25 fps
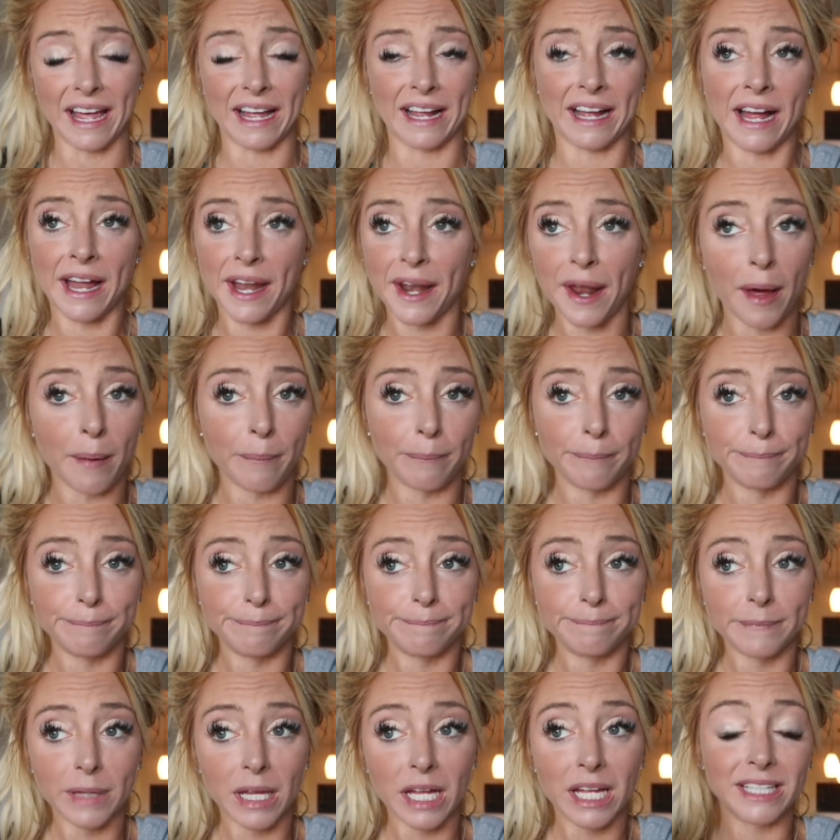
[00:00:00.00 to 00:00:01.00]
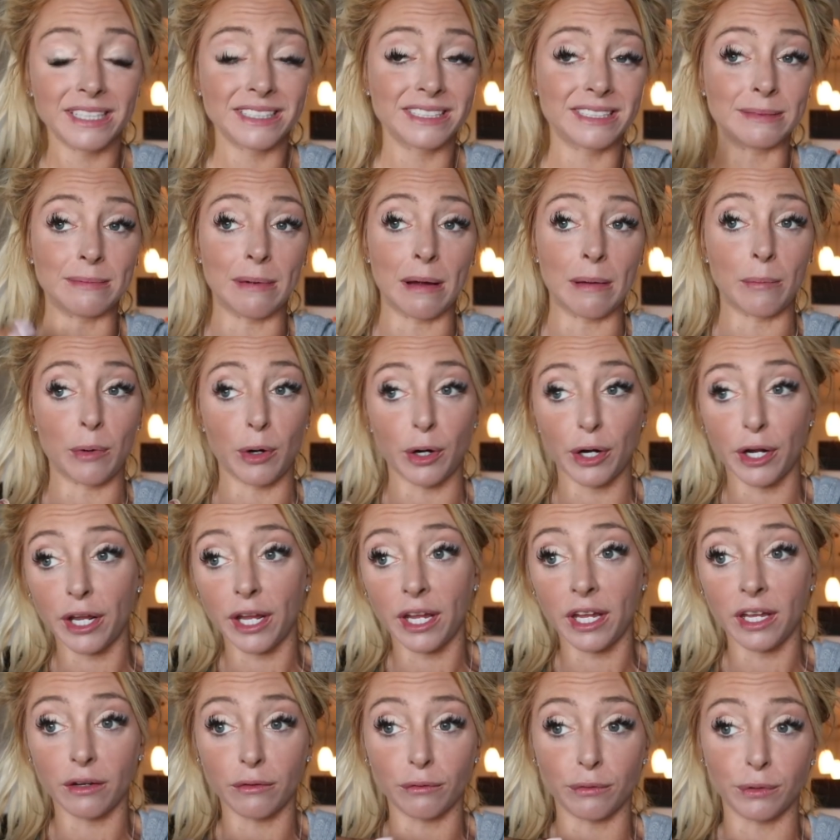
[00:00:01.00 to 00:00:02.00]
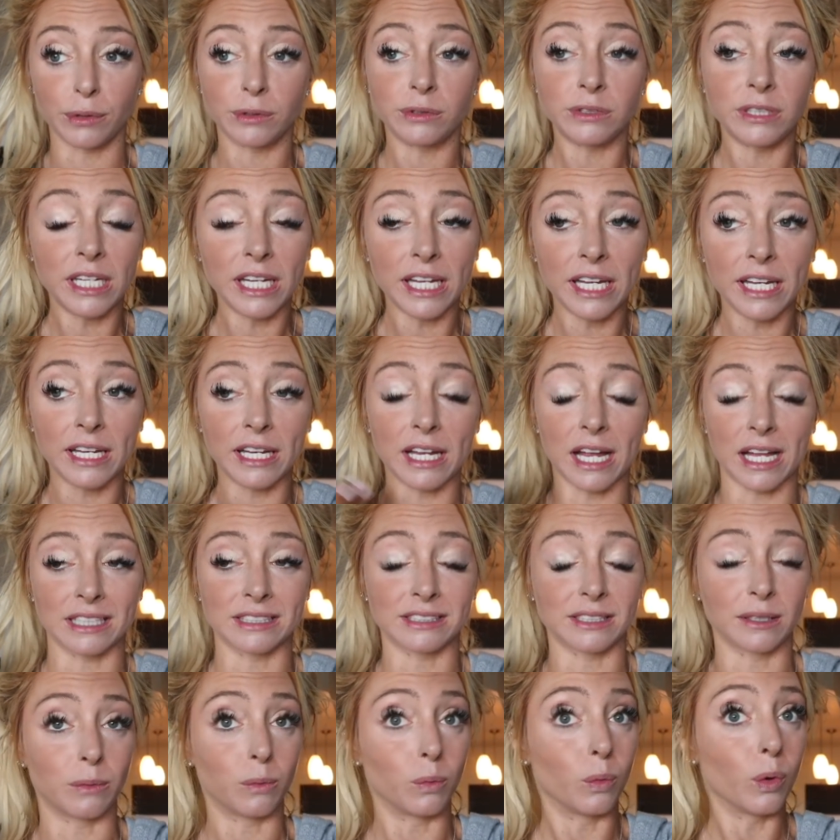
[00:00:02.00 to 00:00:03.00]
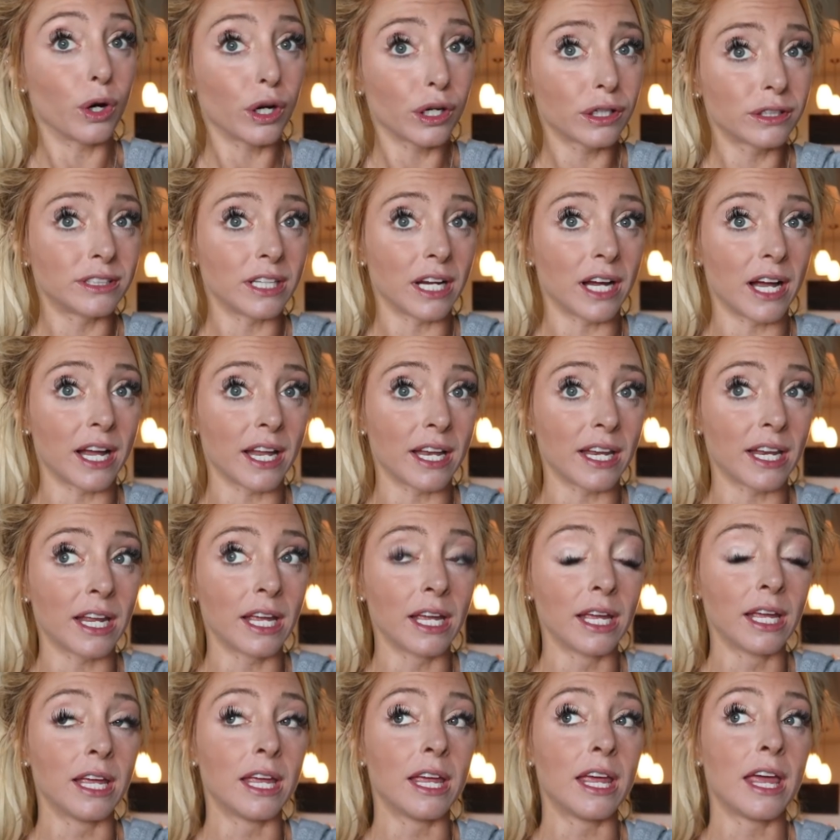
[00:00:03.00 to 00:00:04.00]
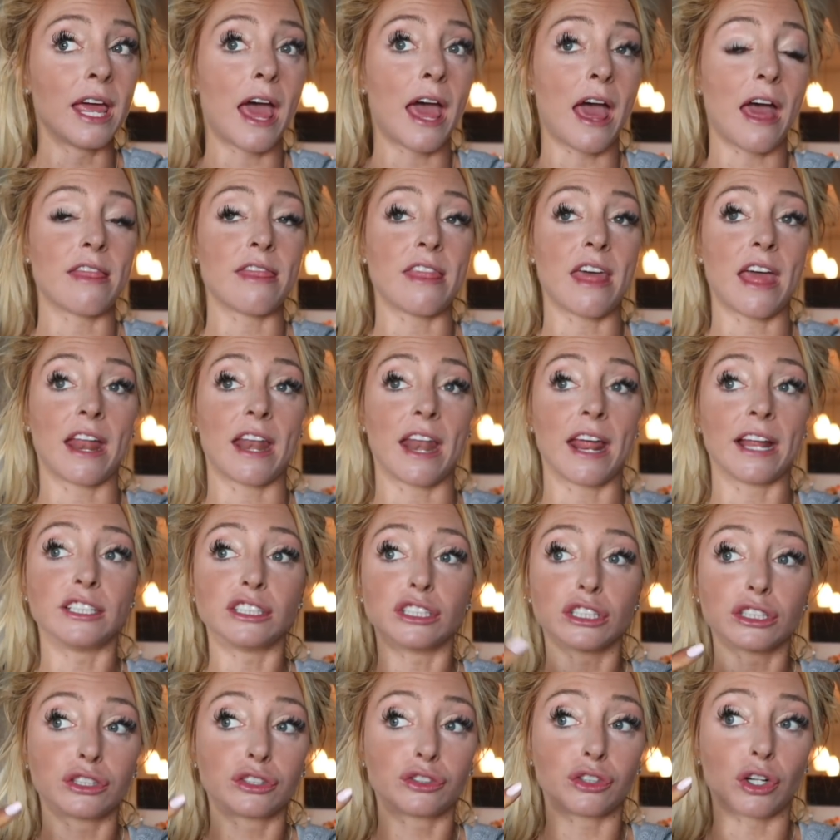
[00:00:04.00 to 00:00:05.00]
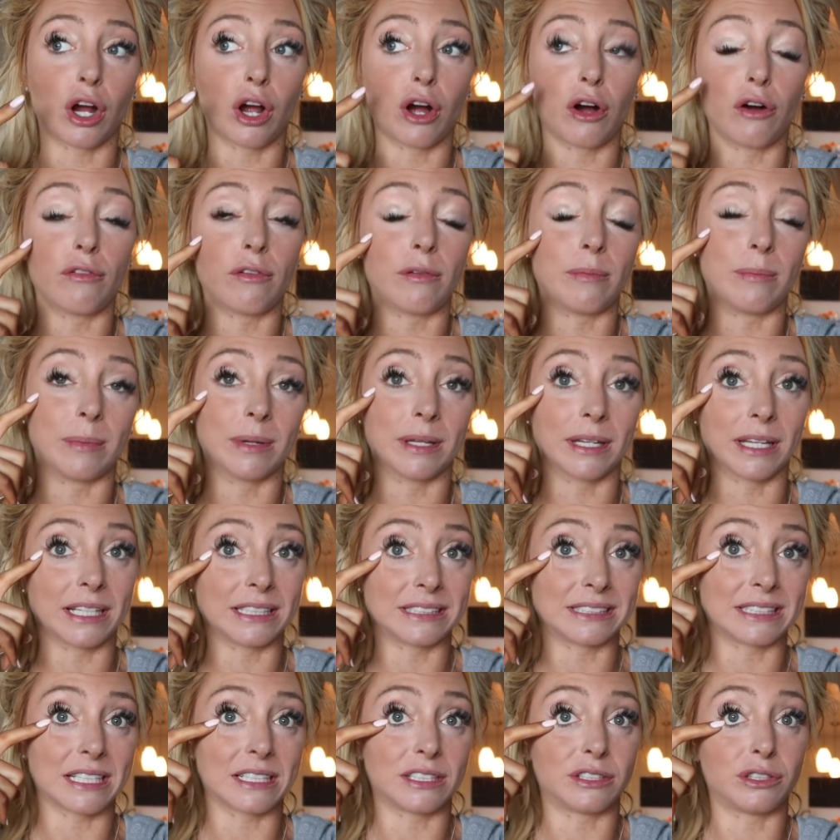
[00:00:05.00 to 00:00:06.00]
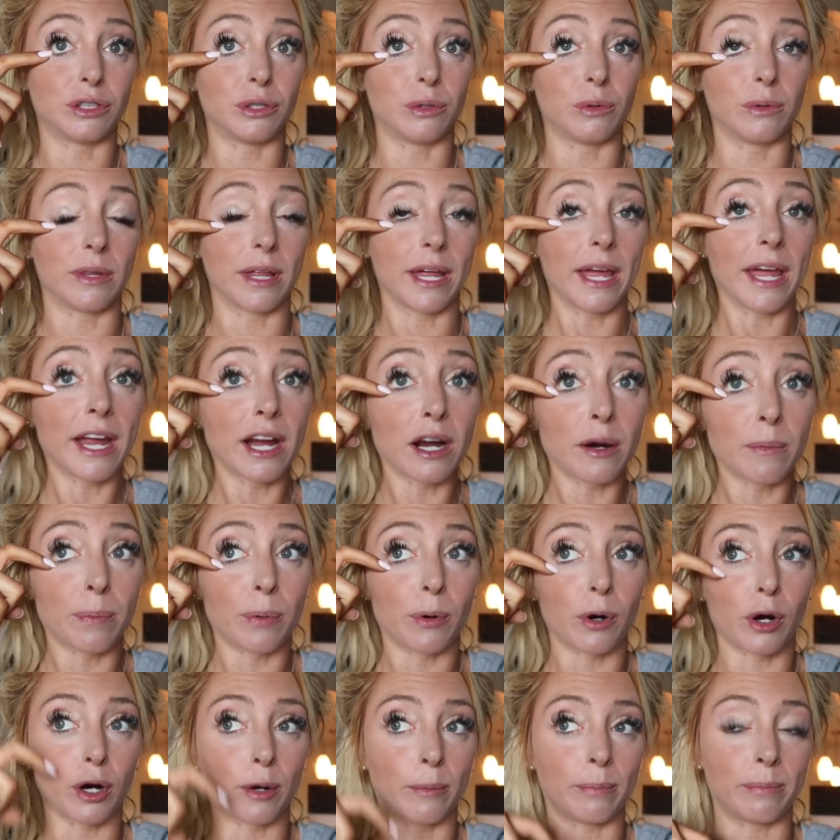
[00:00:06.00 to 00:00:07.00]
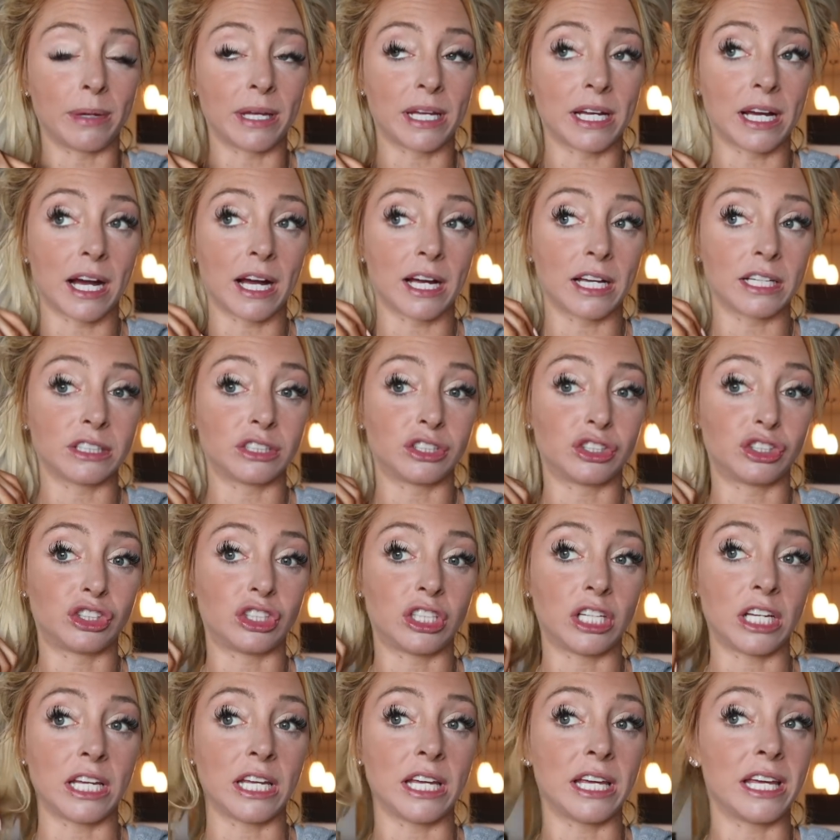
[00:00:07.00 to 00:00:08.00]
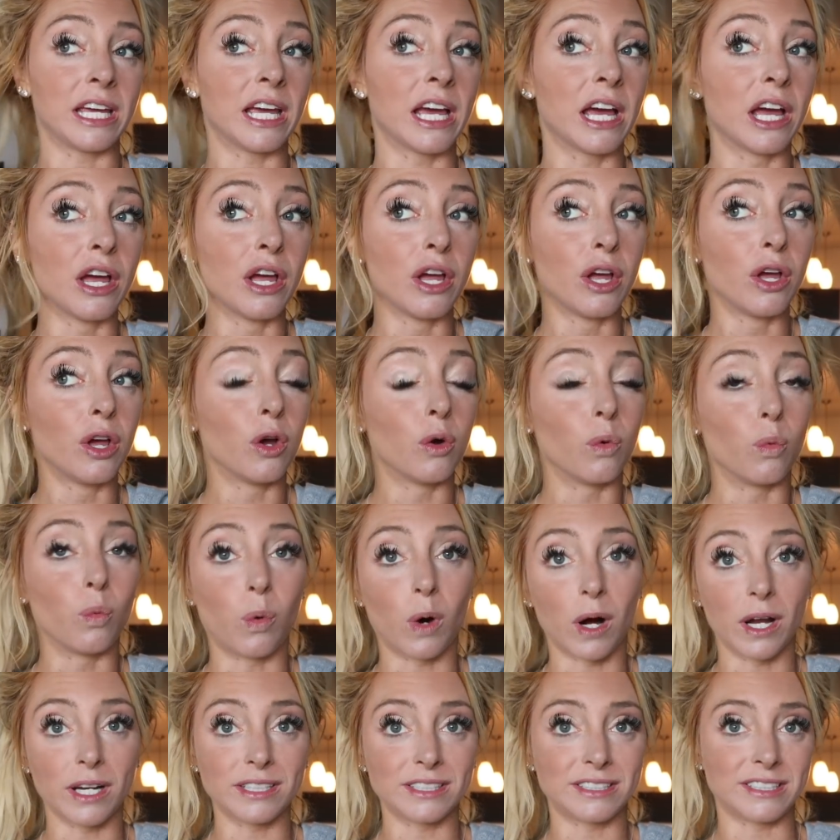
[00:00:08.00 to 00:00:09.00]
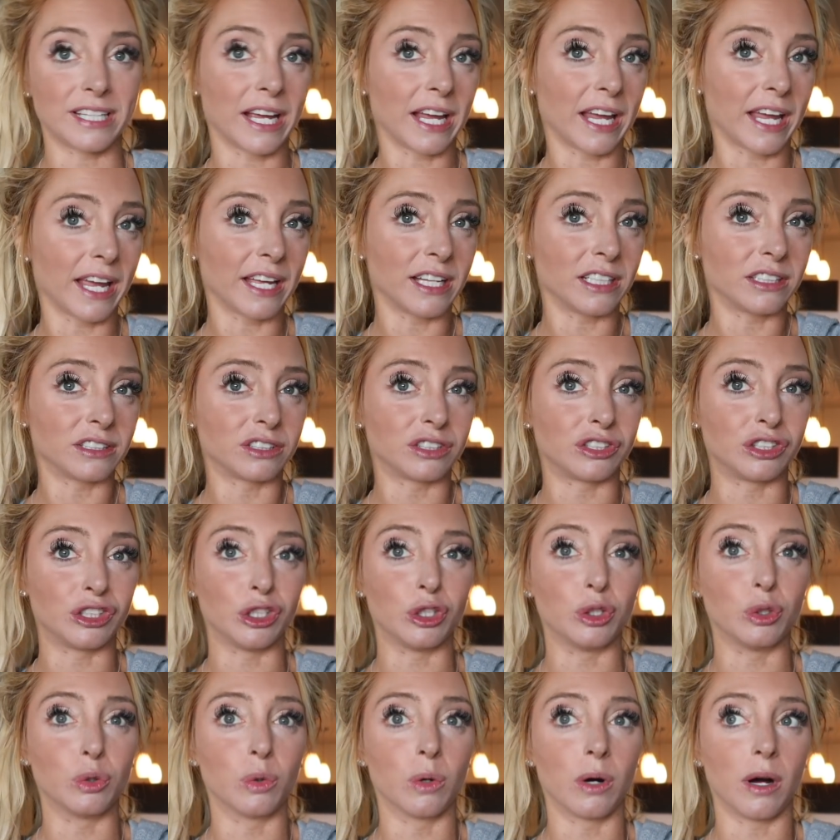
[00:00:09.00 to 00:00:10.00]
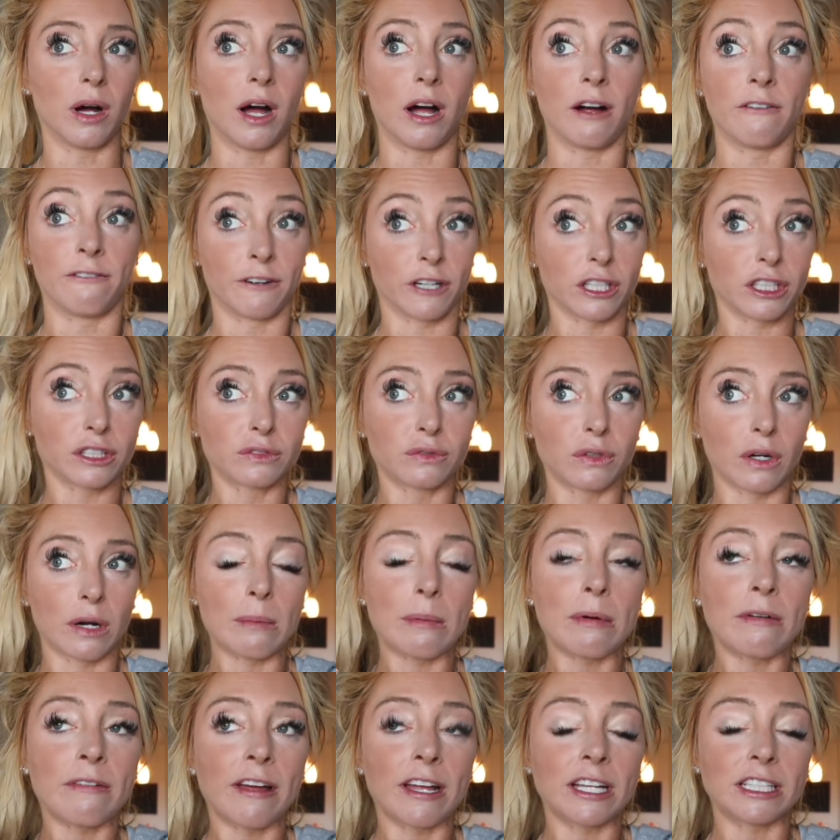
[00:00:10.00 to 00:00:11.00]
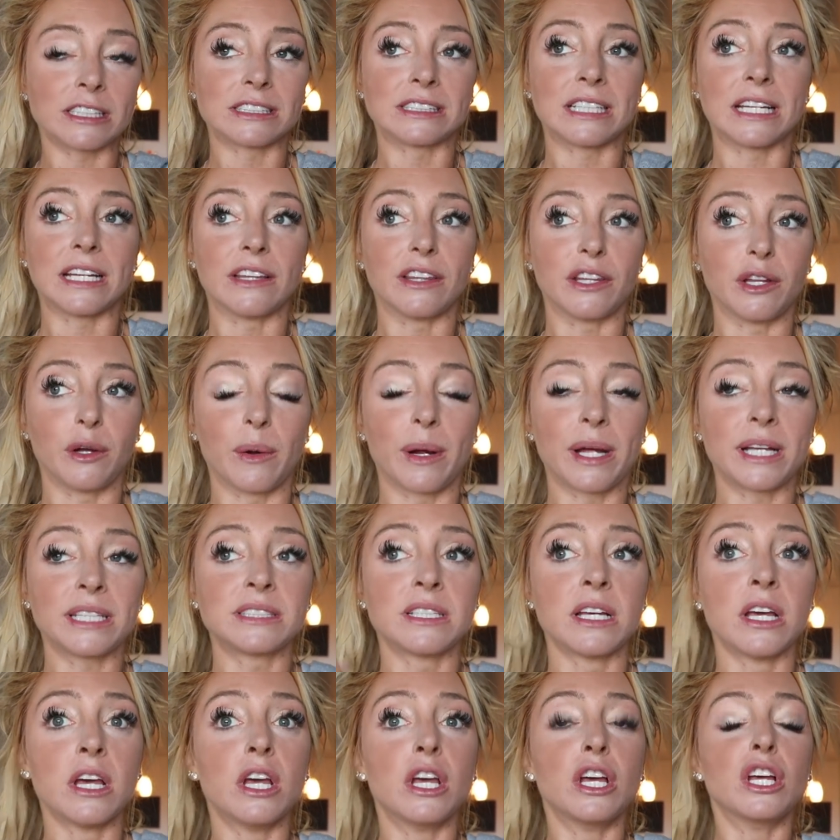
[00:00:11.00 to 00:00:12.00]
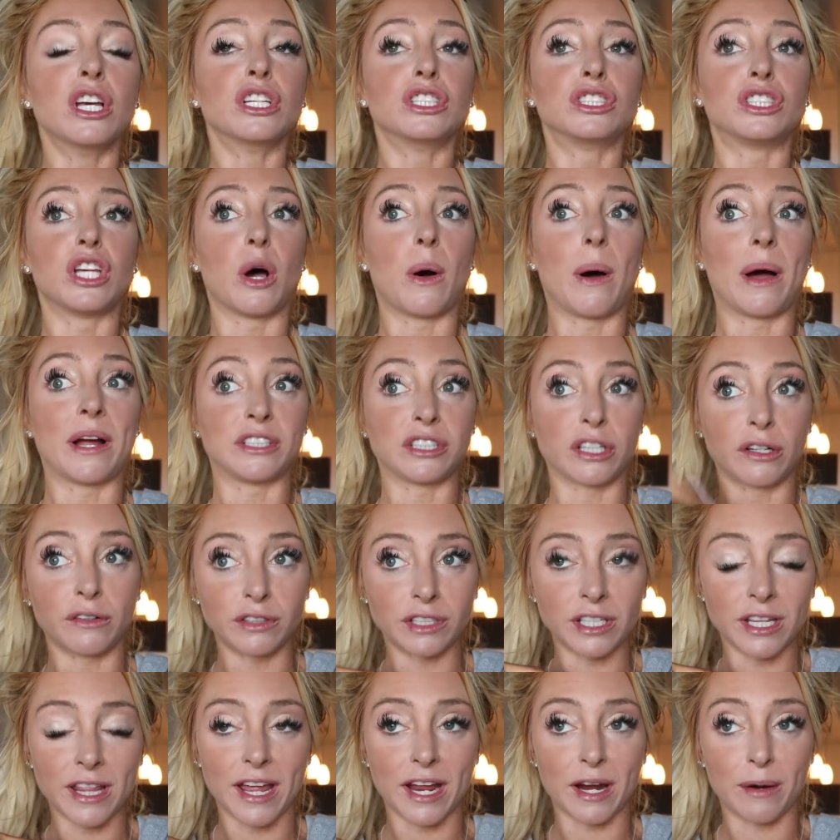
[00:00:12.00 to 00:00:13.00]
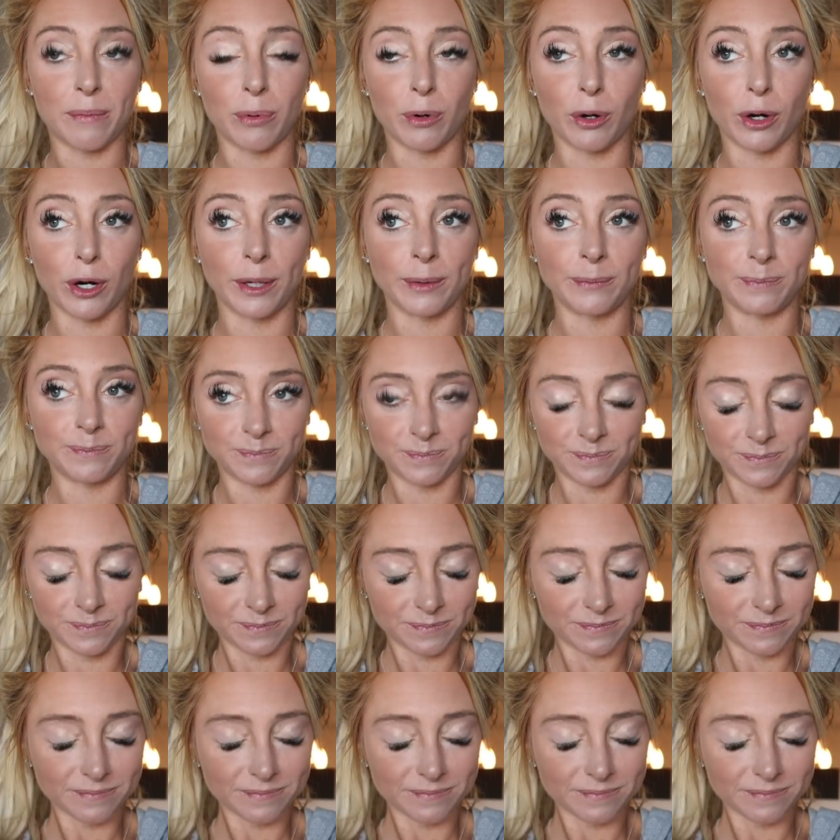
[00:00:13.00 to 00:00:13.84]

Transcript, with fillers: I got up, did my morning routine, got some work done, and then I just drove Melissa to the airport because she one tickets to a 1st Phorm event in St. Louis. So I drove to the airport.